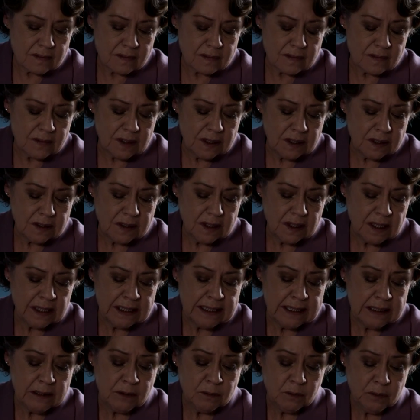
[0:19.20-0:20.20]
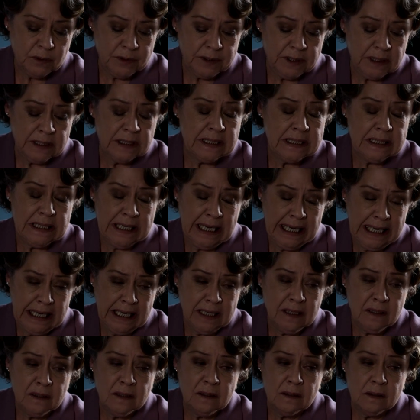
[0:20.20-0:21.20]
in this country is
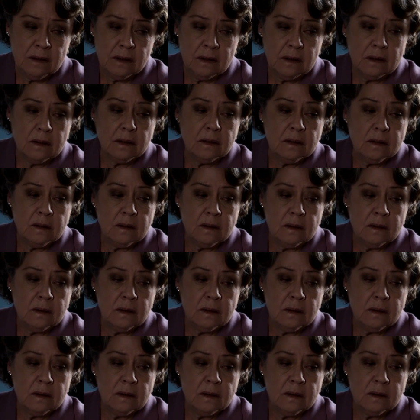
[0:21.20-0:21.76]
extraordinary. And